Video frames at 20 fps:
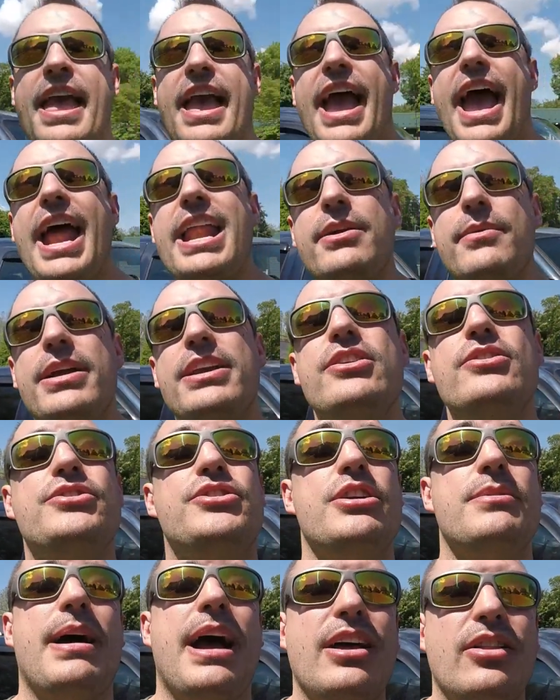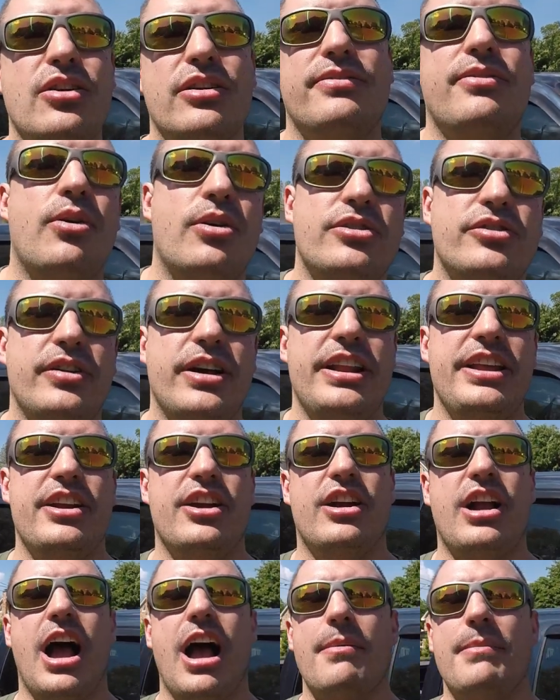Anyway, YouTube, I look forward to reading your
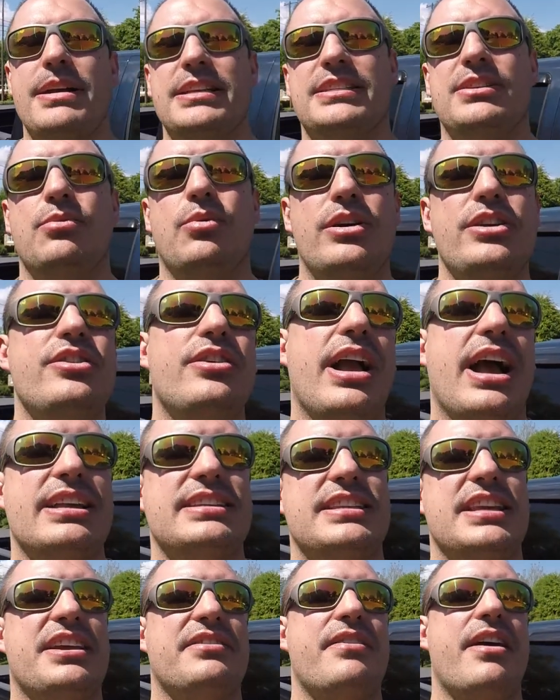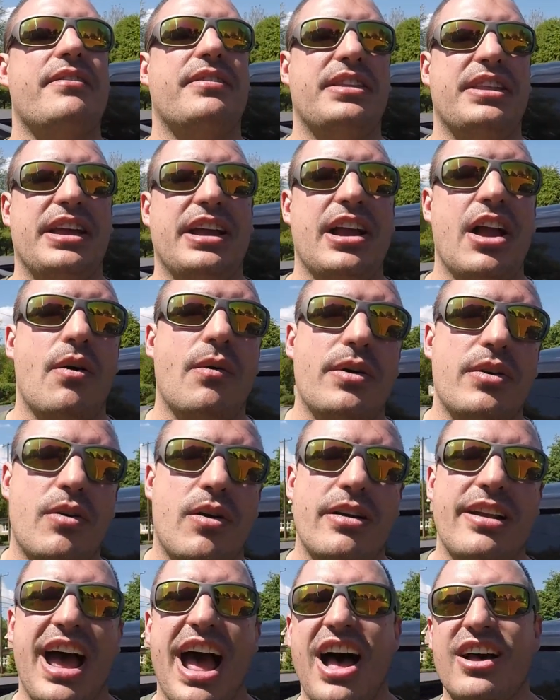comments and what you guys think of everything going
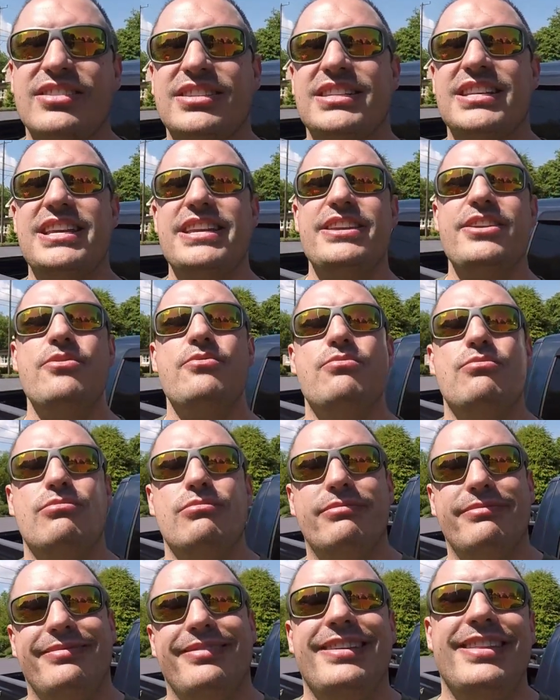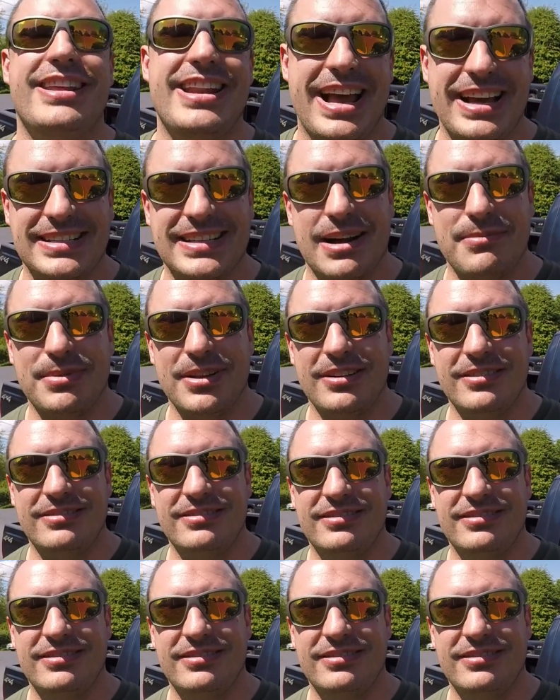on. I'll see you in the next upload.